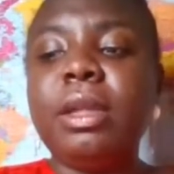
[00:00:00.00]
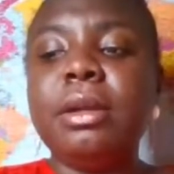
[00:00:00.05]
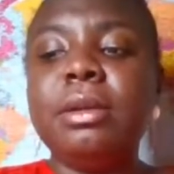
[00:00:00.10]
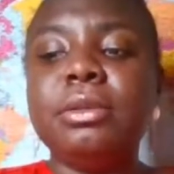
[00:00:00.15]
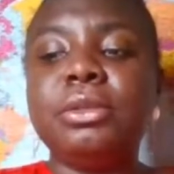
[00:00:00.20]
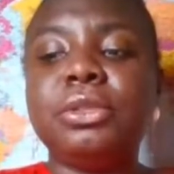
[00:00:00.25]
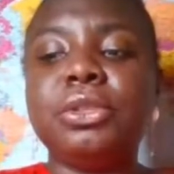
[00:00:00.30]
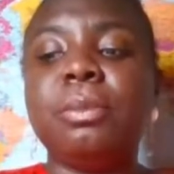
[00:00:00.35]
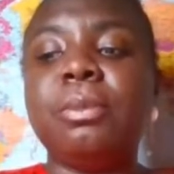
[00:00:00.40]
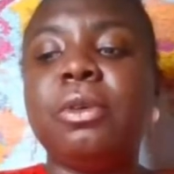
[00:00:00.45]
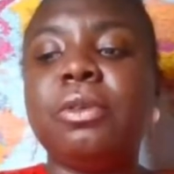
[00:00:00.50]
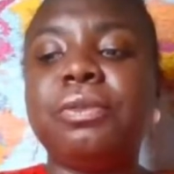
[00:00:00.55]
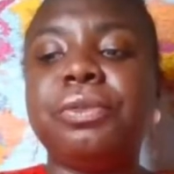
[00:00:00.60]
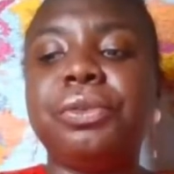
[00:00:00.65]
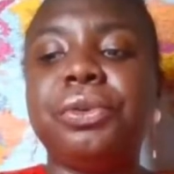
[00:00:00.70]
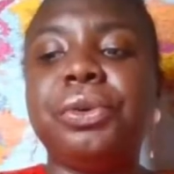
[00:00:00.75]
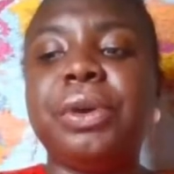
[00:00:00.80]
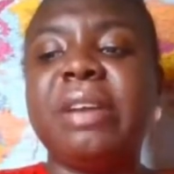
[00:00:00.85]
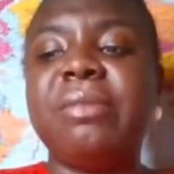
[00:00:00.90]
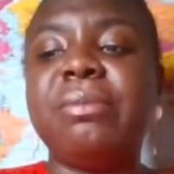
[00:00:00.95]
Some of
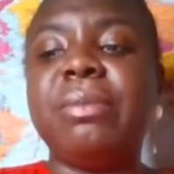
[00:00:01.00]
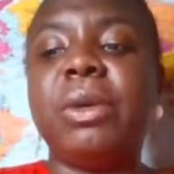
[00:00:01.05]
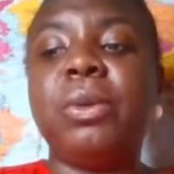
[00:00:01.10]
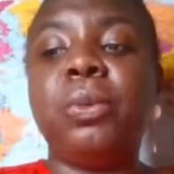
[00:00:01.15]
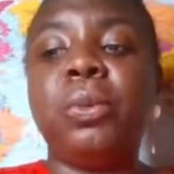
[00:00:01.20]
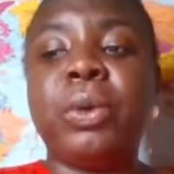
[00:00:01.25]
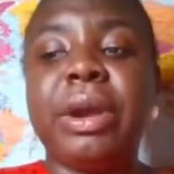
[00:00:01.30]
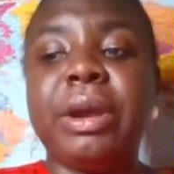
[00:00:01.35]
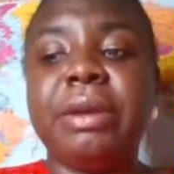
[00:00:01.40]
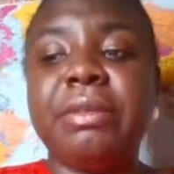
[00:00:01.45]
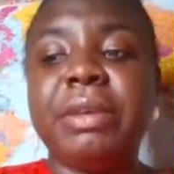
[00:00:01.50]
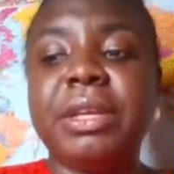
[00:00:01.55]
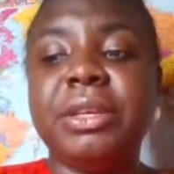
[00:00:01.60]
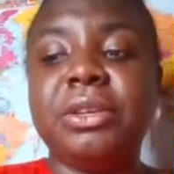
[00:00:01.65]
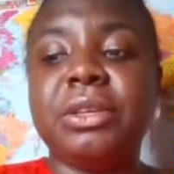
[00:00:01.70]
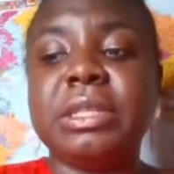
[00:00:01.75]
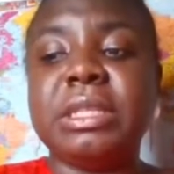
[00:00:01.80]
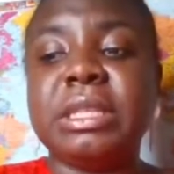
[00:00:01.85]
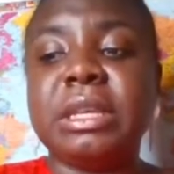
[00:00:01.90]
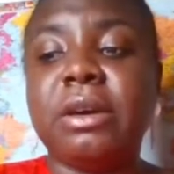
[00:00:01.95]
you have been wearing
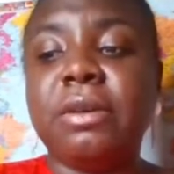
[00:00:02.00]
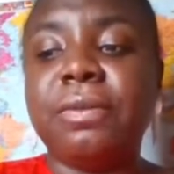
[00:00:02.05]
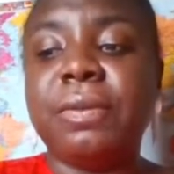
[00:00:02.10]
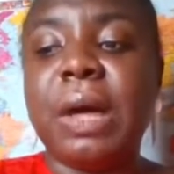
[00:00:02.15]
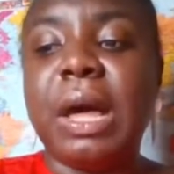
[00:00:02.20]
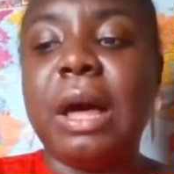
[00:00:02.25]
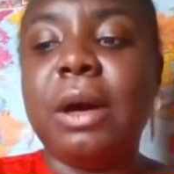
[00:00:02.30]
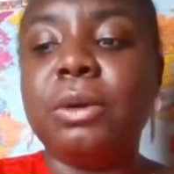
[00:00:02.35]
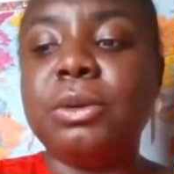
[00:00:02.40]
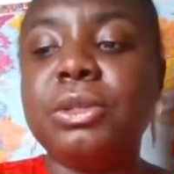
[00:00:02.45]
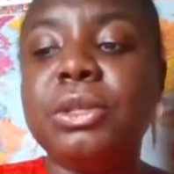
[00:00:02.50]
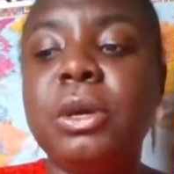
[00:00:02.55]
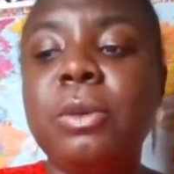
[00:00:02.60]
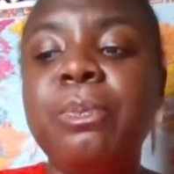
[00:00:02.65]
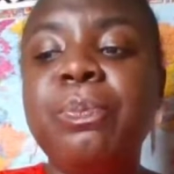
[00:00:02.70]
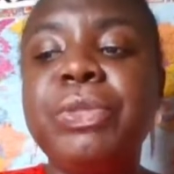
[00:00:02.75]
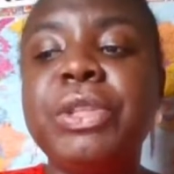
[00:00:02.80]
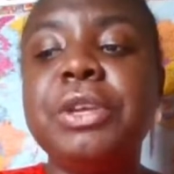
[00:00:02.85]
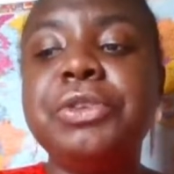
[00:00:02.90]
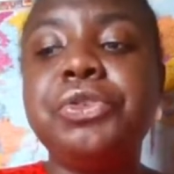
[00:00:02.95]
yourself out,
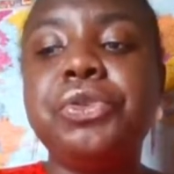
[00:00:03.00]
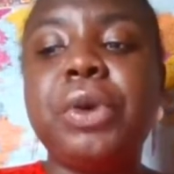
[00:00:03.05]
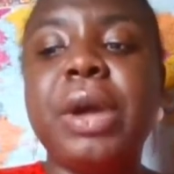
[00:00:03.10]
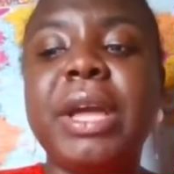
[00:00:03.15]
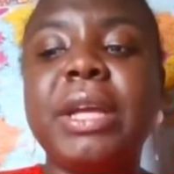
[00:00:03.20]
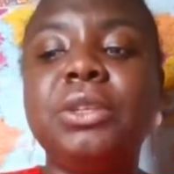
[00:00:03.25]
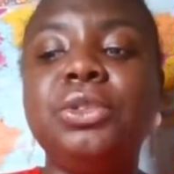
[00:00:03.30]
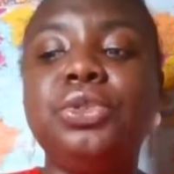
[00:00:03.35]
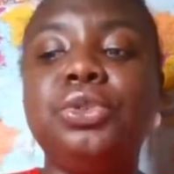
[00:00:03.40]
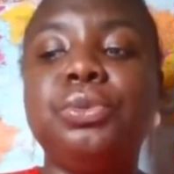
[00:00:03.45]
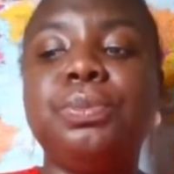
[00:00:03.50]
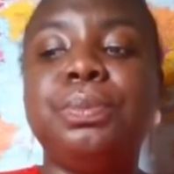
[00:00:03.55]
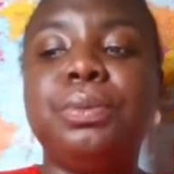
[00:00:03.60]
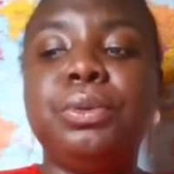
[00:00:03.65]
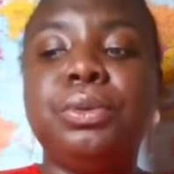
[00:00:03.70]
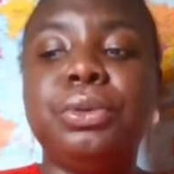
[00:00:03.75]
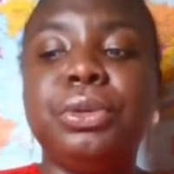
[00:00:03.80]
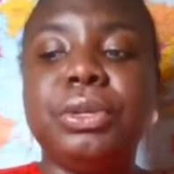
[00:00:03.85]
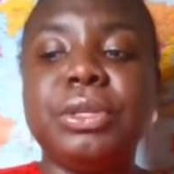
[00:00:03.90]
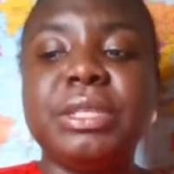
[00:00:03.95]
trying to
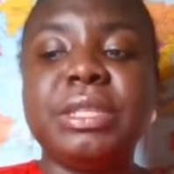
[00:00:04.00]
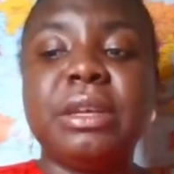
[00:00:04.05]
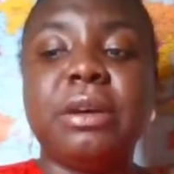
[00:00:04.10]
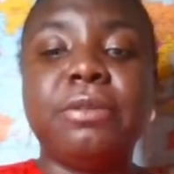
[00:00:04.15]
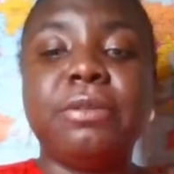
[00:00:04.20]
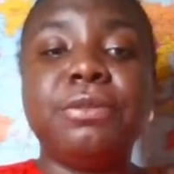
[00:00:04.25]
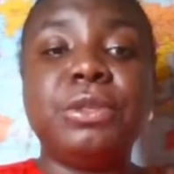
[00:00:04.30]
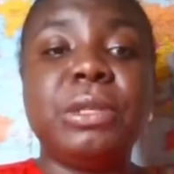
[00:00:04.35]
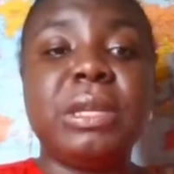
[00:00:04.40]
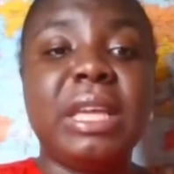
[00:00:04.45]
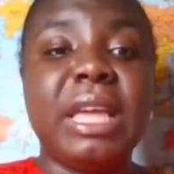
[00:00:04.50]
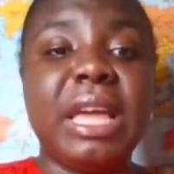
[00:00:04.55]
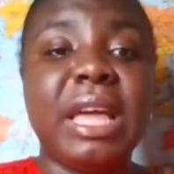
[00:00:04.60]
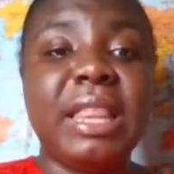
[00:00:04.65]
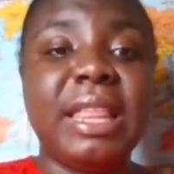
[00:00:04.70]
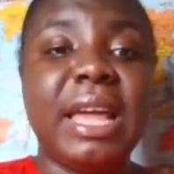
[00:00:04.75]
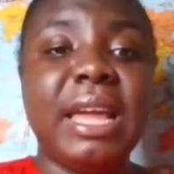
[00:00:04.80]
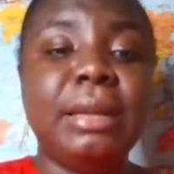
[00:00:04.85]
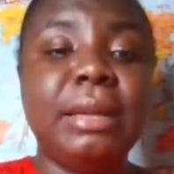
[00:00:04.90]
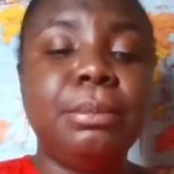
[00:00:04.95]
pull yourself
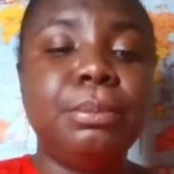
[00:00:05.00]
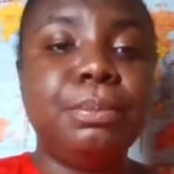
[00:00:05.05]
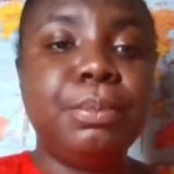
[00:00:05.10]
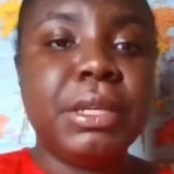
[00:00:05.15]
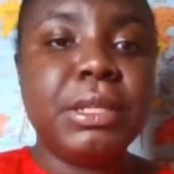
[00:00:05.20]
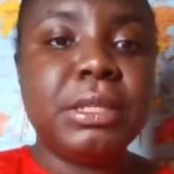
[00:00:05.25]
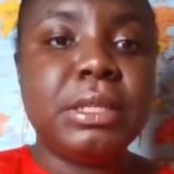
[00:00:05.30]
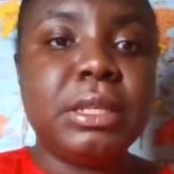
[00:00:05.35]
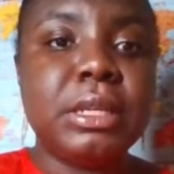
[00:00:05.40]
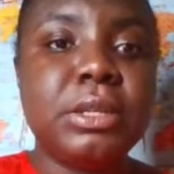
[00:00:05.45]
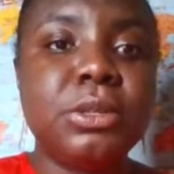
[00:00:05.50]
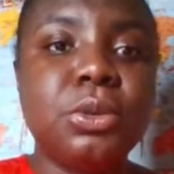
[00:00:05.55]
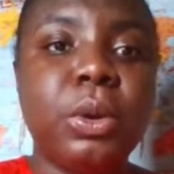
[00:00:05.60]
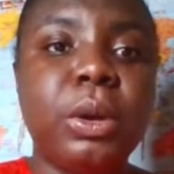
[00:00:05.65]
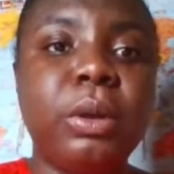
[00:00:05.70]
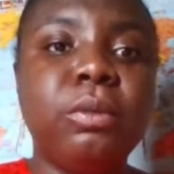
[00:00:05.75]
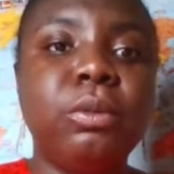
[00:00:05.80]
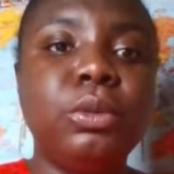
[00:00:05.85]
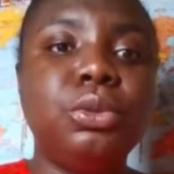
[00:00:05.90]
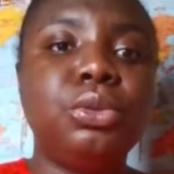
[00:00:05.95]
together in pieces, or
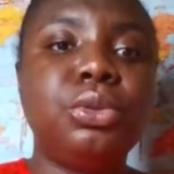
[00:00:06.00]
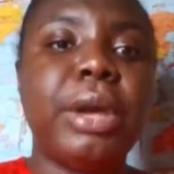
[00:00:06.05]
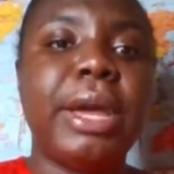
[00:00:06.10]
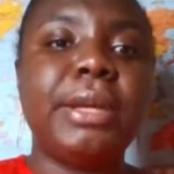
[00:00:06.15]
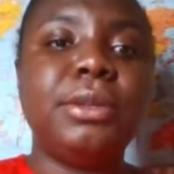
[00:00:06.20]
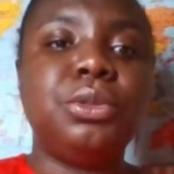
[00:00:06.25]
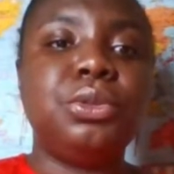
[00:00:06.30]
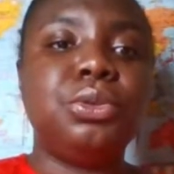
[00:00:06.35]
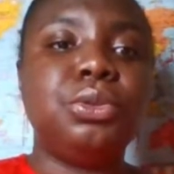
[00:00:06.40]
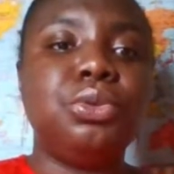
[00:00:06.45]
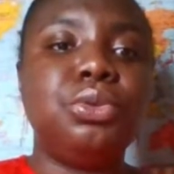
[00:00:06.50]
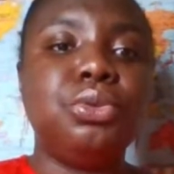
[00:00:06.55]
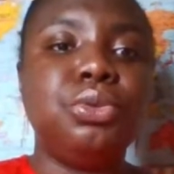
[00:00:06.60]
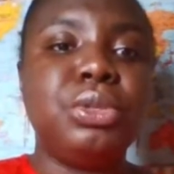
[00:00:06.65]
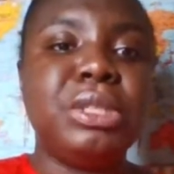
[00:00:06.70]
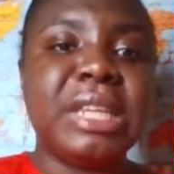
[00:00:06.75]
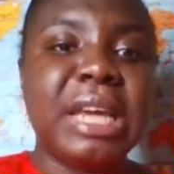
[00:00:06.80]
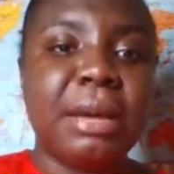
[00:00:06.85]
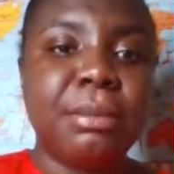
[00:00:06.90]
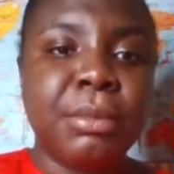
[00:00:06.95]
even trying to do
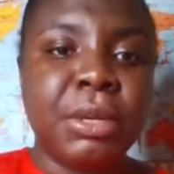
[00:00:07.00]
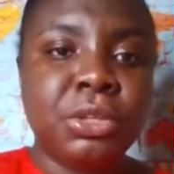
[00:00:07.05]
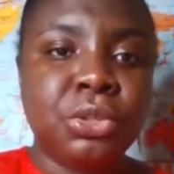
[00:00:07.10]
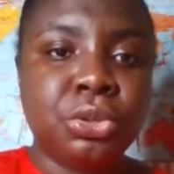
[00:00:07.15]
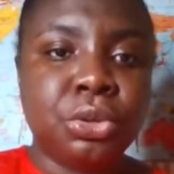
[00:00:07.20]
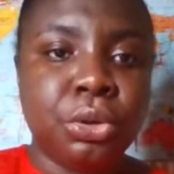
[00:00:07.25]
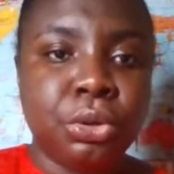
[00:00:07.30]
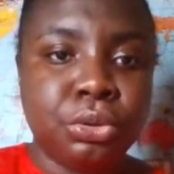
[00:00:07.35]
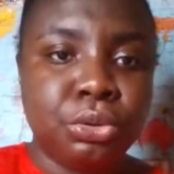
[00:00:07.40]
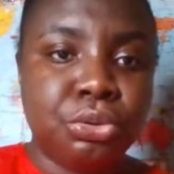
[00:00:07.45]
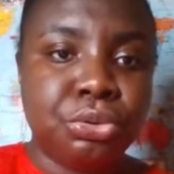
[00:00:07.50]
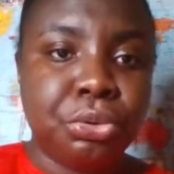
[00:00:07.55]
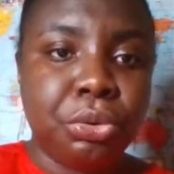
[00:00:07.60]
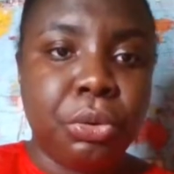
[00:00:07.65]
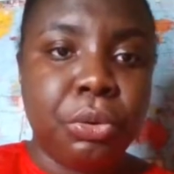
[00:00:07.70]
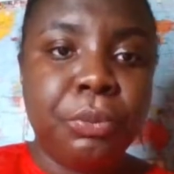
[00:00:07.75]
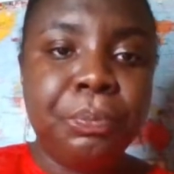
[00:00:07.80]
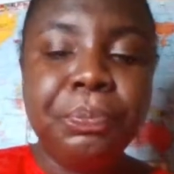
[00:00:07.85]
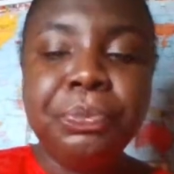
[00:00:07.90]
damage control